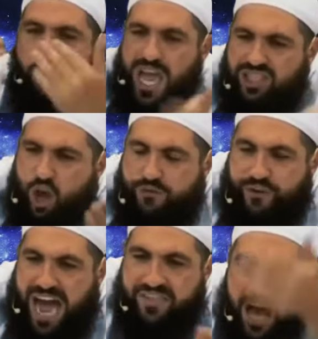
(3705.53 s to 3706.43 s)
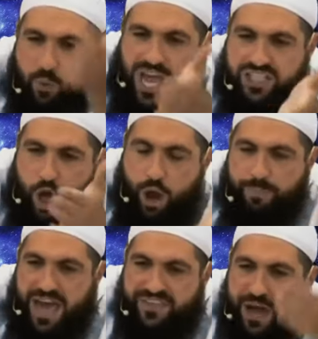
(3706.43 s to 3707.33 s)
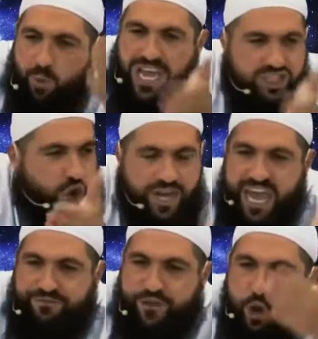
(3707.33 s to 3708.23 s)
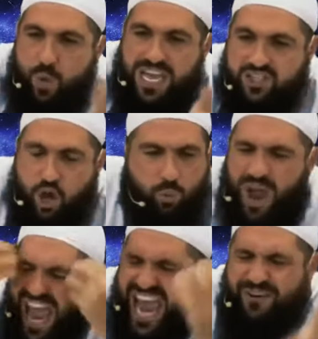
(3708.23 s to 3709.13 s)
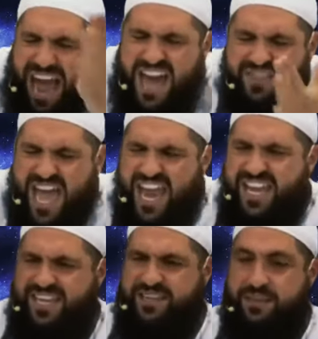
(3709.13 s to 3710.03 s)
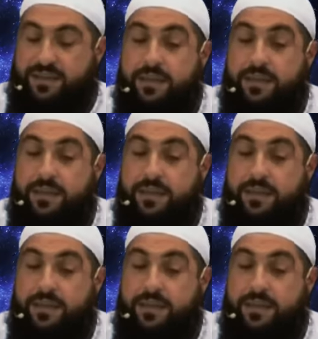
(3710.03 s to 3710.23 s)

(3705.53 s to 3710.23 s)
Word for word: Where's her father? Where's her brother? Where's her nephew? Where's her? Where are they?